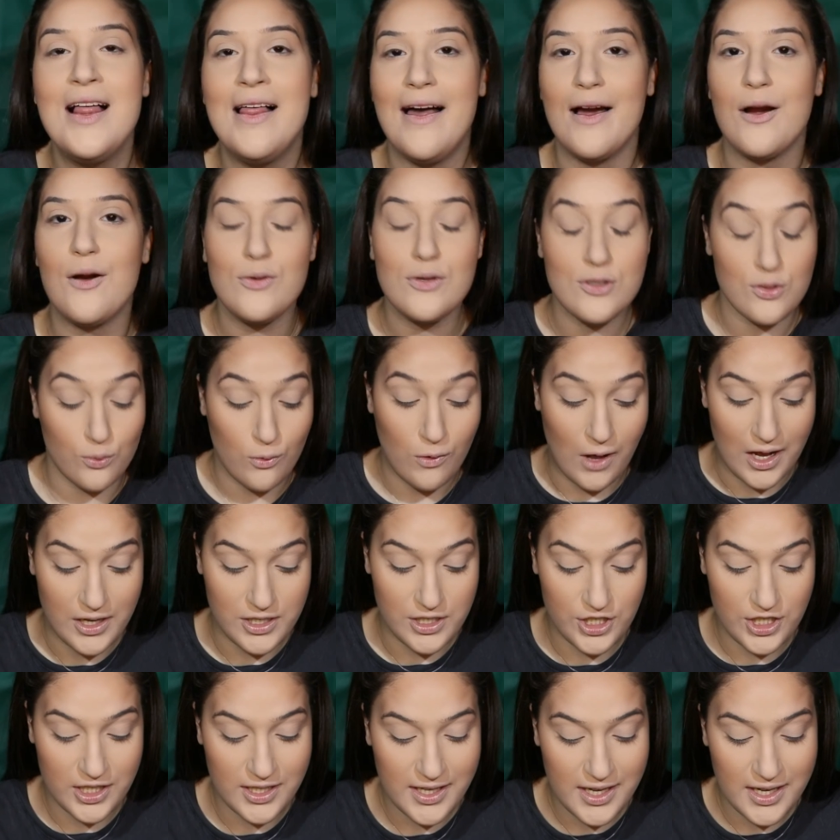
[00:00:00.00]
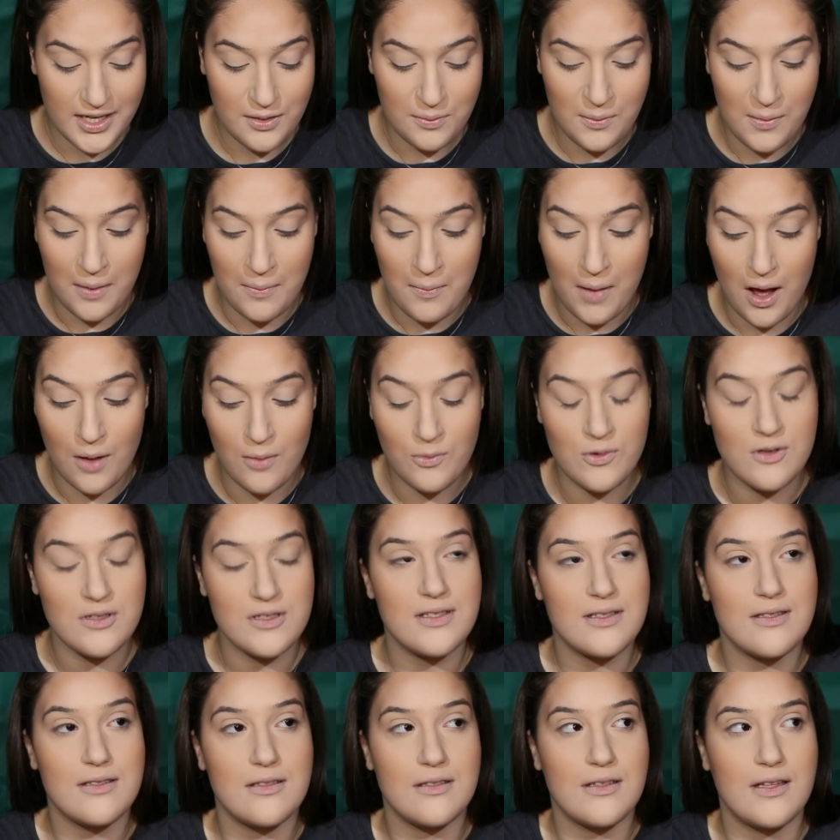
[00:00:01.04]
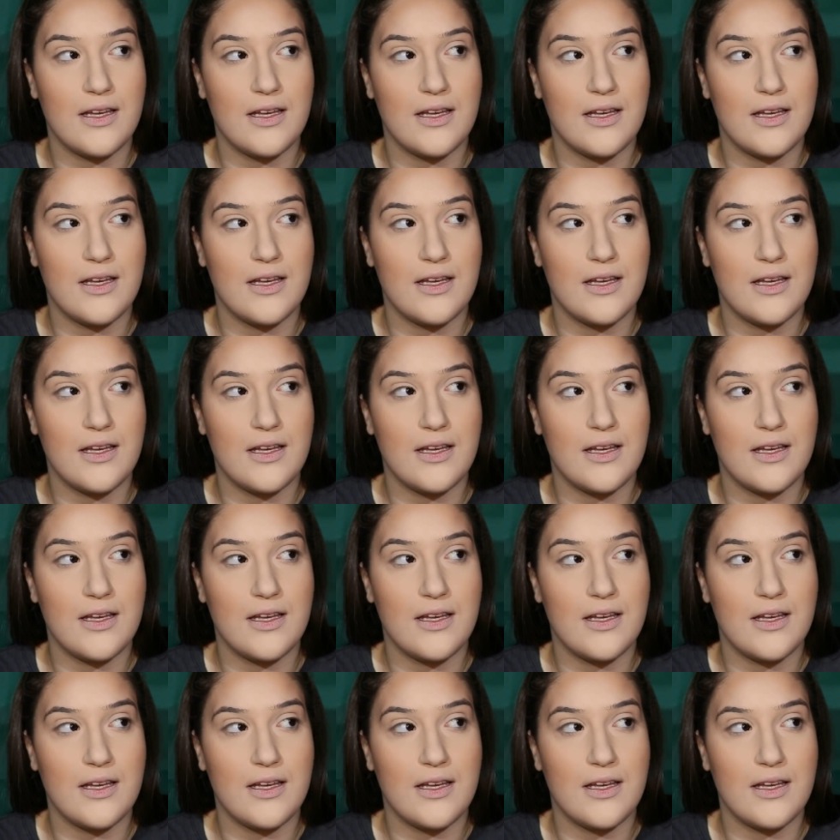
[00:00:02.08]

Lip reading: I was watching it and my mom was